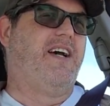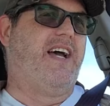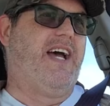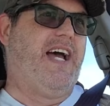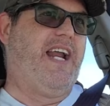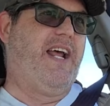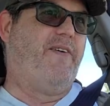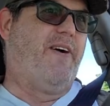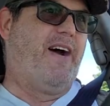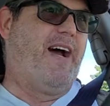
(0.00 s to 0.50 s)

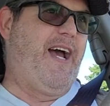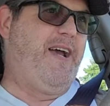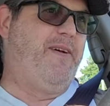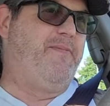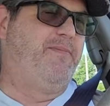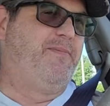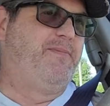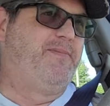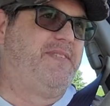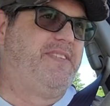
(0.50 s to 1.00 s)
Anyway,
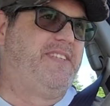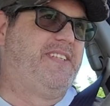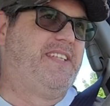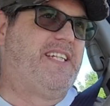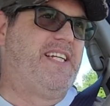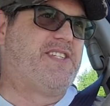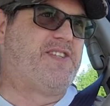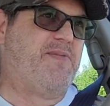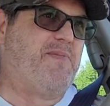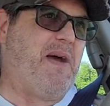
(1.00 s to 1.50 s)

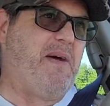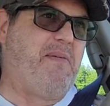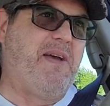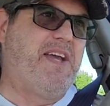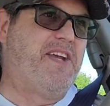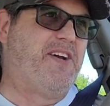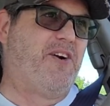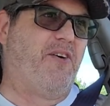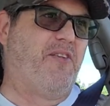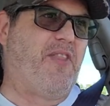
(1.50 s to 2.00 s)
so maybe
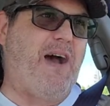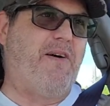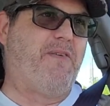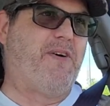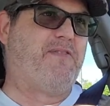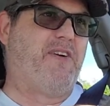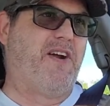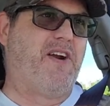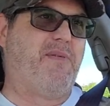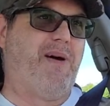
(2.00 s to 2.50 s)
you know that
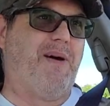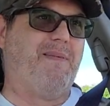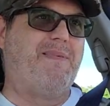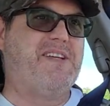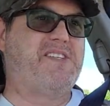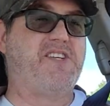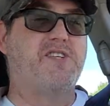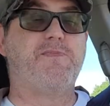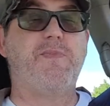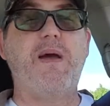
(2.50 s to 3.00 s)
would have undermined
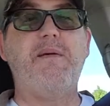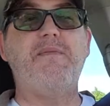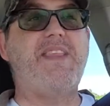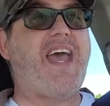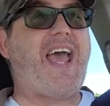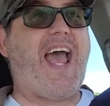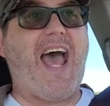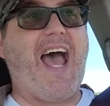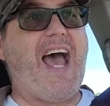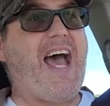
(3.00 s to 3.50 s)
message. Maybe
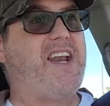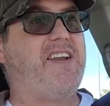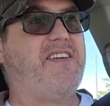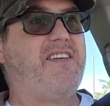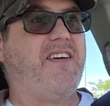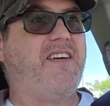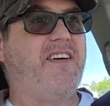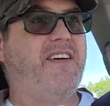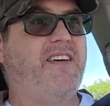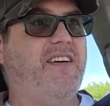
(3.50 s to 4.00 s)
they had,
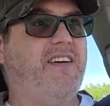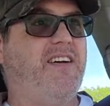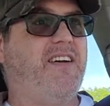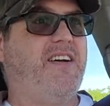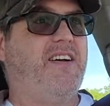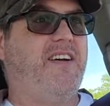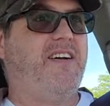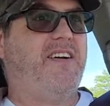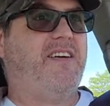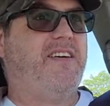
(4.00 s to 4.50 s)

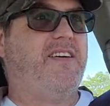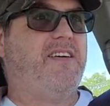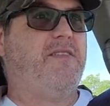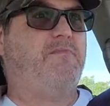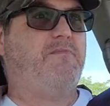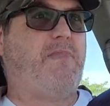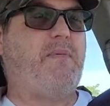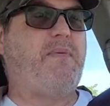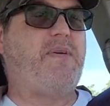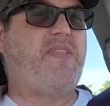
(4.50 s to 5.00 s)

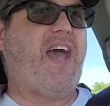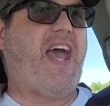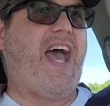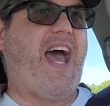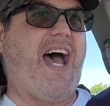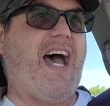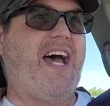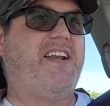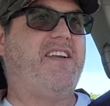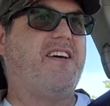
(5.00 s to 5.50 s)
maybe they
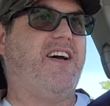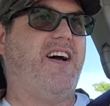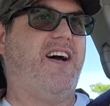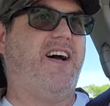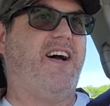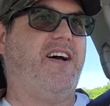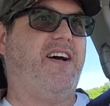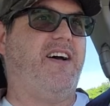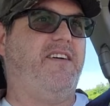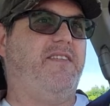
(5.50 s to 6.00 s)
had
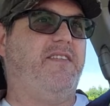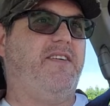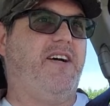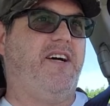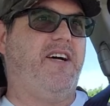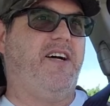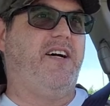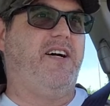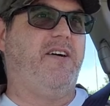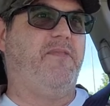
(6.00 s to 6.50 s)
uh,
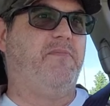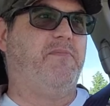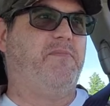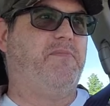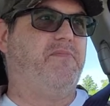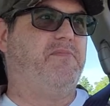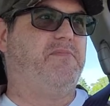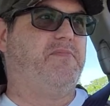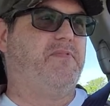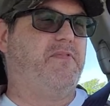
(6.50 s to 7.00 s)

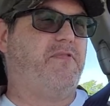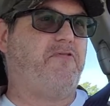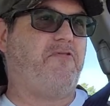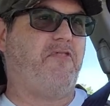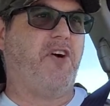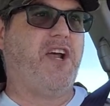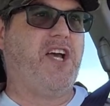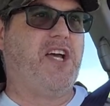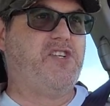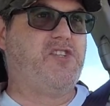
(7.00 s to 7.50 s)
um,
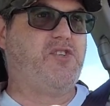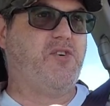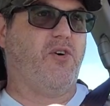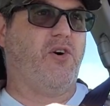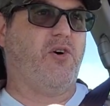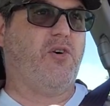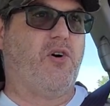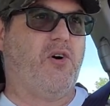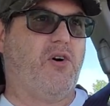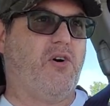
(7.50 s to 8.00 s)
footage or,
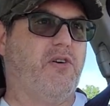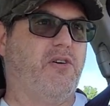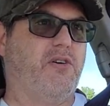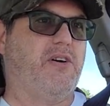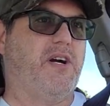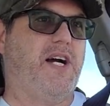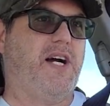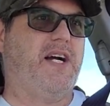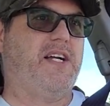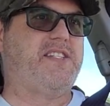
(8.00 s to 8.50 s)
or,
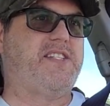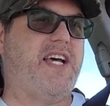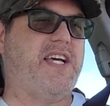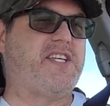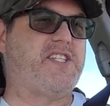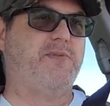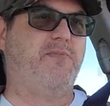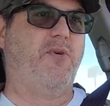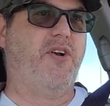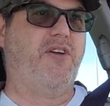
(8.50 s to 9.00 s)
or uh,
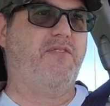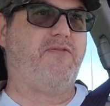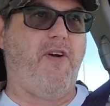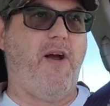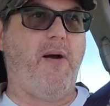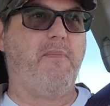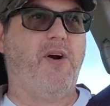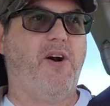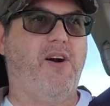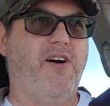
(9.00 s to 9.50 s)
testimony
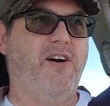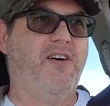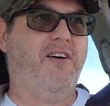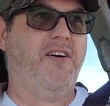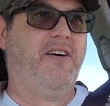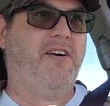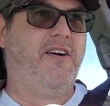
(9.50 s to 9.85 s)
from her,